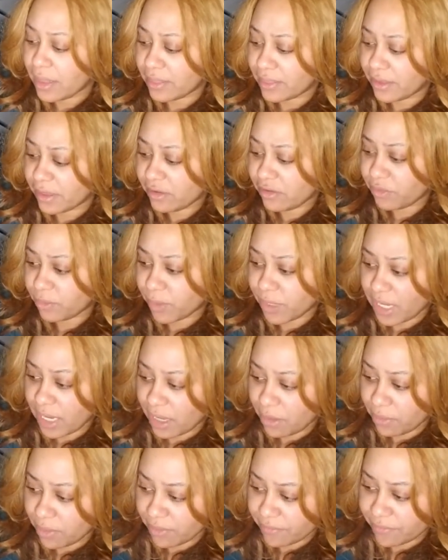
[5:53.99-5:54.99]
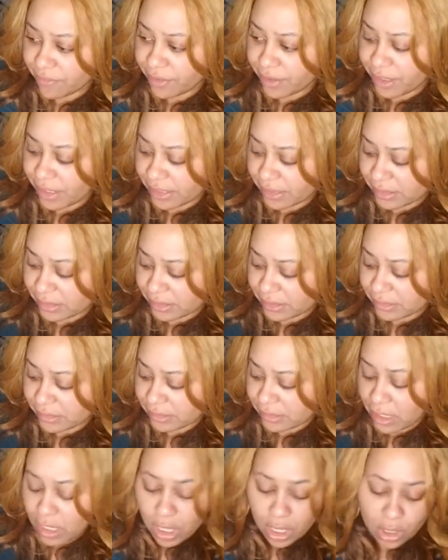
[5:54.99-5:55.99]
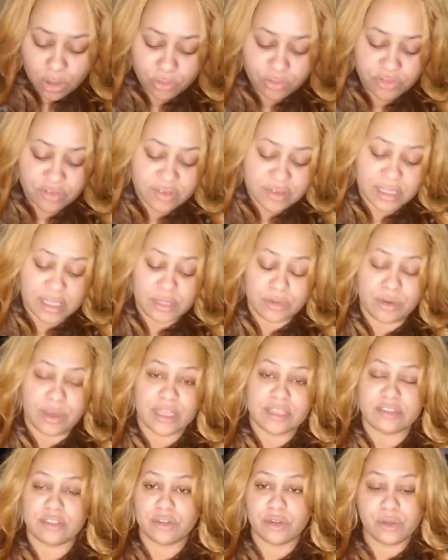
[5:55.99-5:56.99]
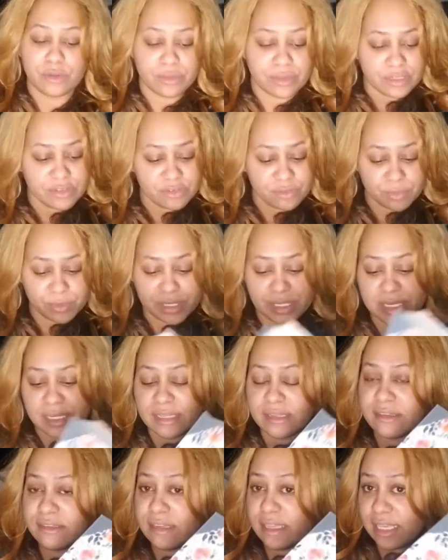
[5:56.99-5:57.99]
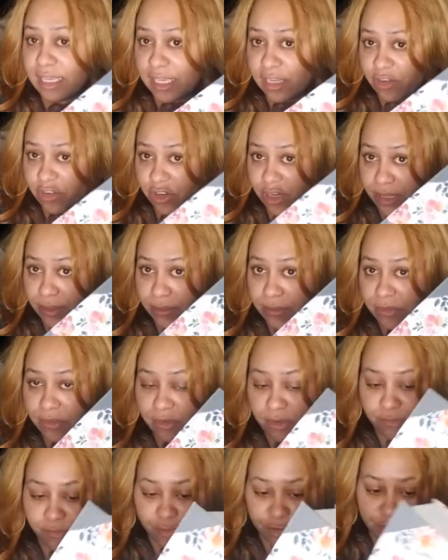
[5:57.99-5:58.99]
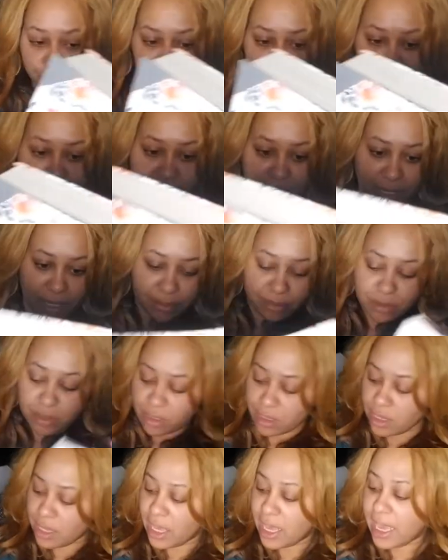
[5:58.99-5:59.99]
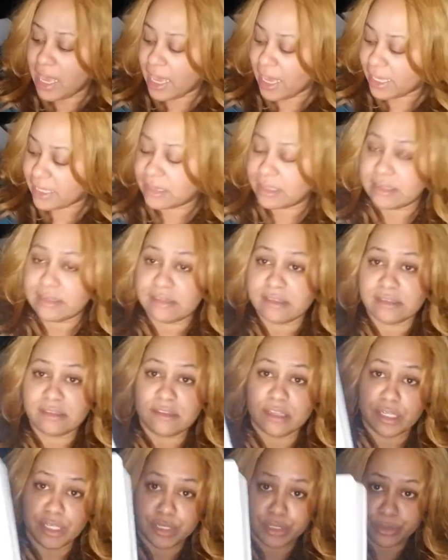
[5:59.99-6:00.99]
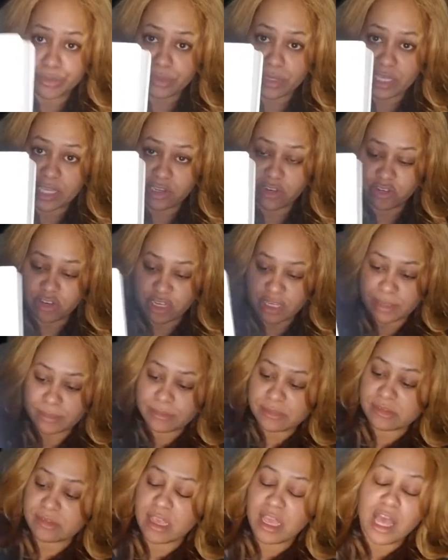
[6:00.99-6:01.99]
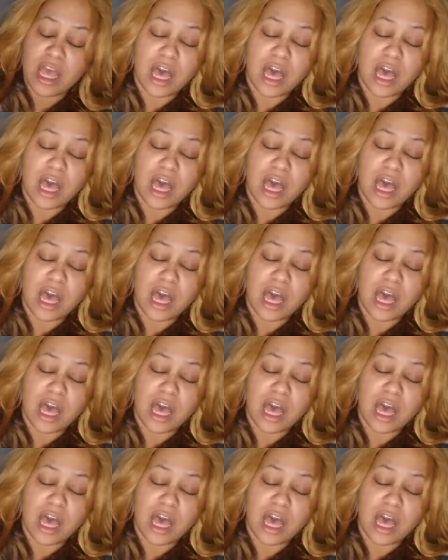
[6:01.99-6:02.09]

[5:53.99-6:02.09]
This one, however, is, oh, just to let you guys know, this one is King James Version Bible, and this is the New King James.